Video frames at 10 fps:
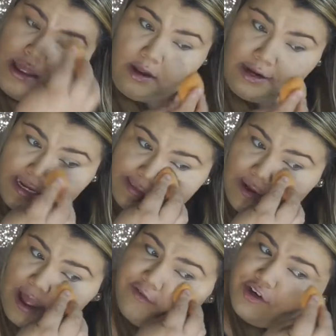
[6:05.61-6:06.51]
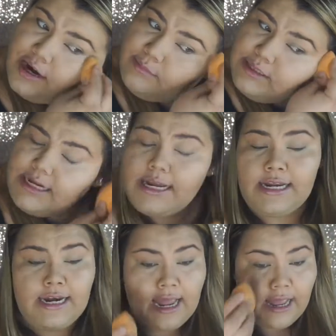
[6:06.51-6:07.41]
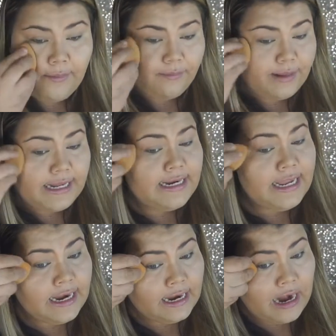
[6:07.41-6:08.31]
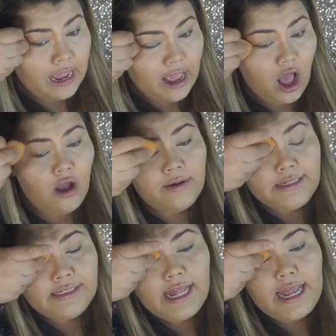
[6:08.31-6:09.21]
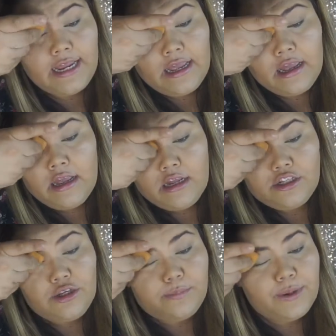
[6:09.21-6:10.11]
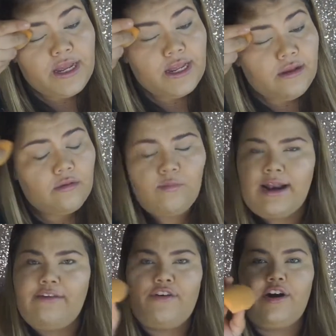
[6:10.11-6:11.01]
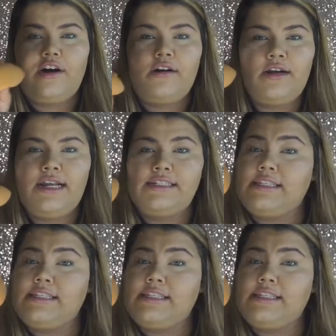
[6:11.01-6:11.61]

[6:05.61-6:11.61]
Okay, so after I'm done blending it in, I always like to put whatever is